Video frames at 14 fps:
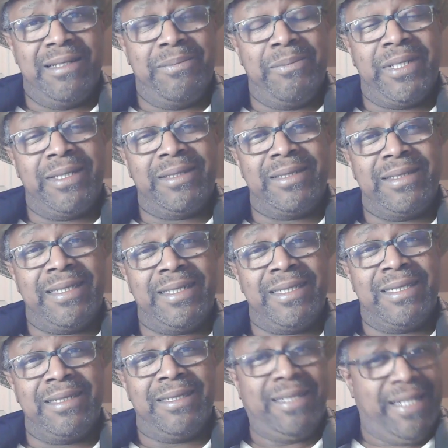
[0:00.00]
But
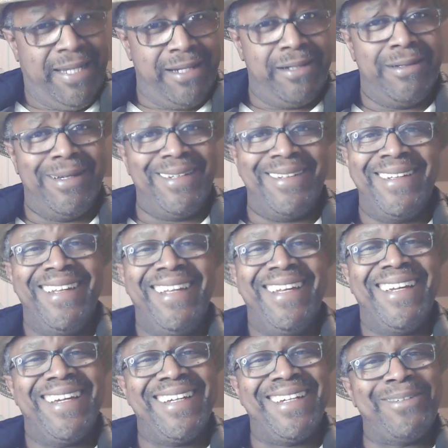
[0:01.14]
here,
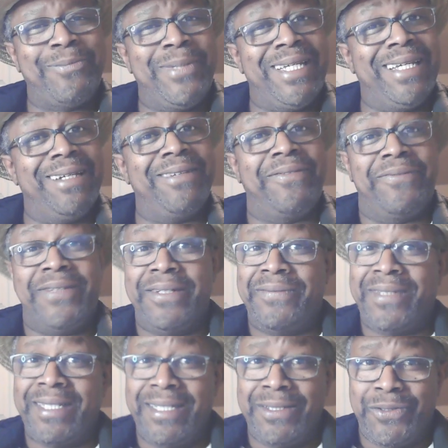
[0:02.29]
I'll be here for
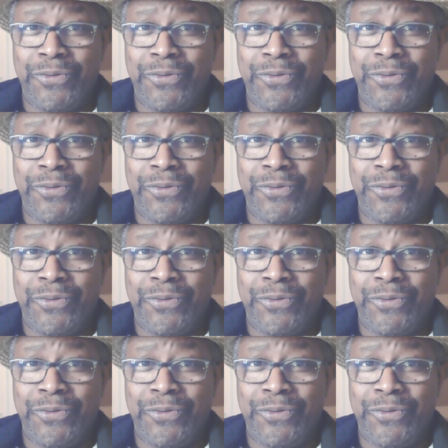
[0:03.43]
15,